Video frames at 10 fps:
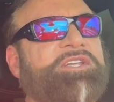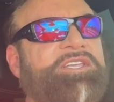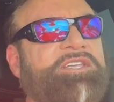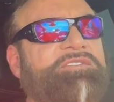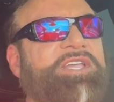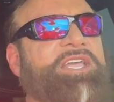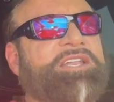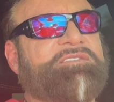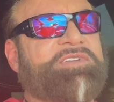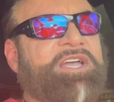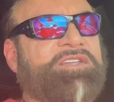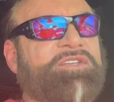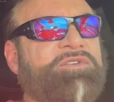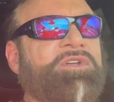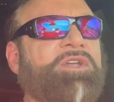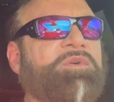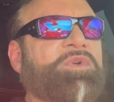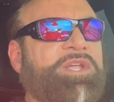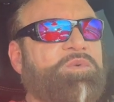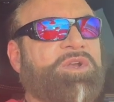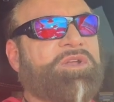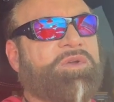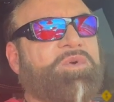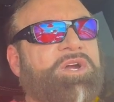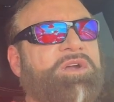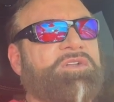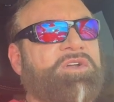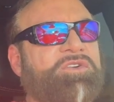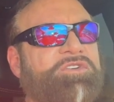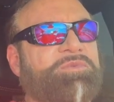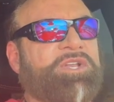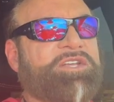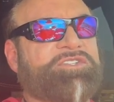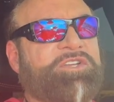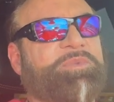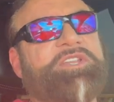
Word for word: give added value when they want to acquire a long-term relationship.